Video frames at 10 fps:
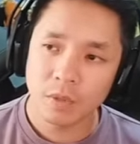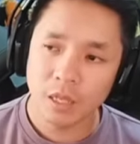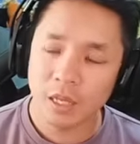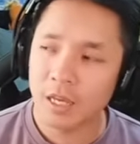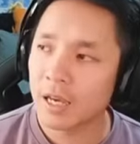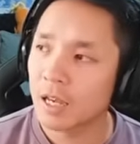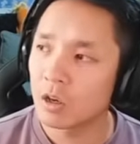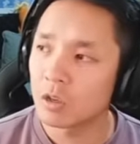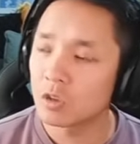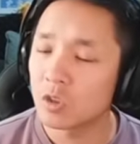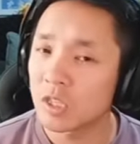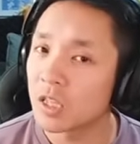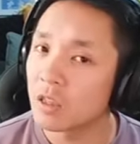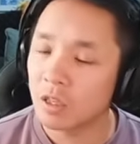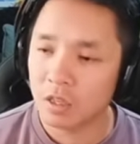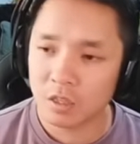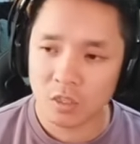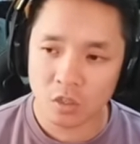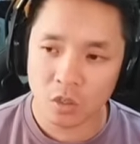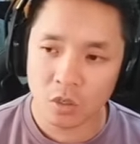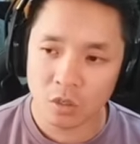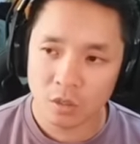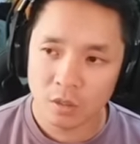use Cynthia this turn.